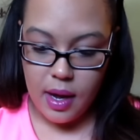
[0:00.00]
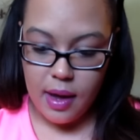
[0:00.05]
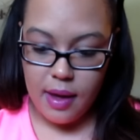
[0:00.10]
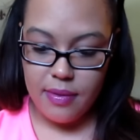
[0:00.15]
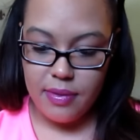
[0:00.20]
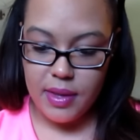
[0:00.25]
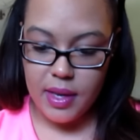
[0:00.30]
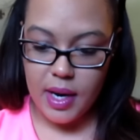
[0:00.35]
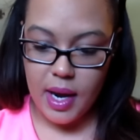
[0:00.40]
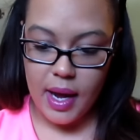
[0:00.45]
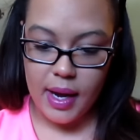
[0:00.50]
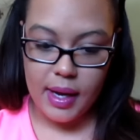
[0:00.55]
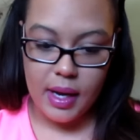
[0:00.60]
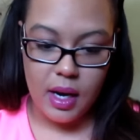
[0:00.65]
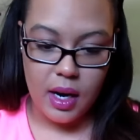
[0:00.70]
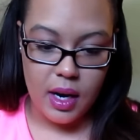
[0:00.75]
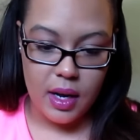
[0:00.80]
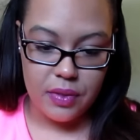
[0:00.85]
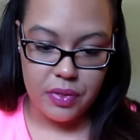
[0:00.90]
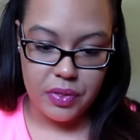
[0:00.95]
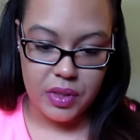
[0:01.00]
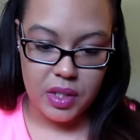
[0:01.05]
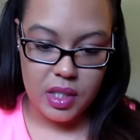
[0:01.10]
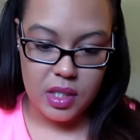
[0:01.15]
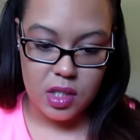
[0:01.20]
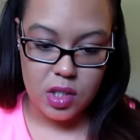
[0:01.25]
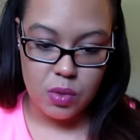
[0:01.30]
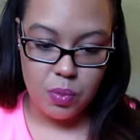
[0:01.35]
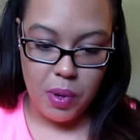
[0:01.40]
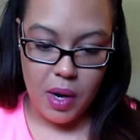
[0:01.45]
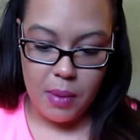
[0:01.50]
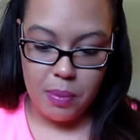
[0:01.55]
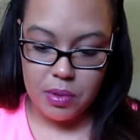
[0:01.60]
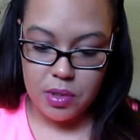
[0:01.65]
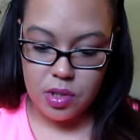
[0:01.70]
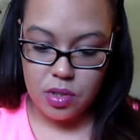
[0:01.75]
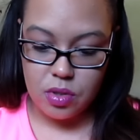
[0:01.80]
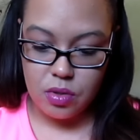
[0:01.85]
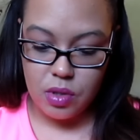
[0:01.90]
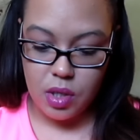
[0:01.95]
And then I got this
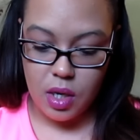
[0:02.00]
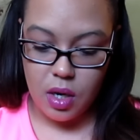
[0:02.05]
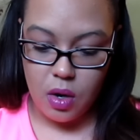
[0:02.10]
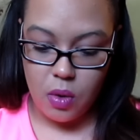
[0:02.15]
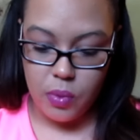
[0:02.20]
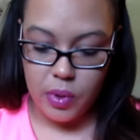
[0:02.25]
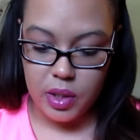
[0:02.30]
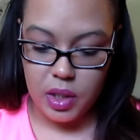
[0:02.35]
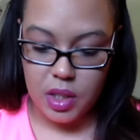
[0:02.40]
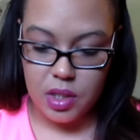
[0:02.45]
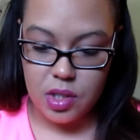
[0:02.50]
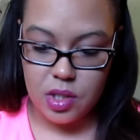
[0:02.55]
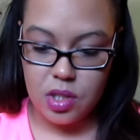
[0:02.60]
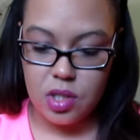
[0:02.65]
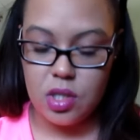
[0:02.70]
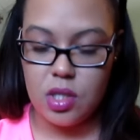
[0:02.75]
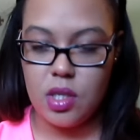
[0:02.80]
Paper Studio Religious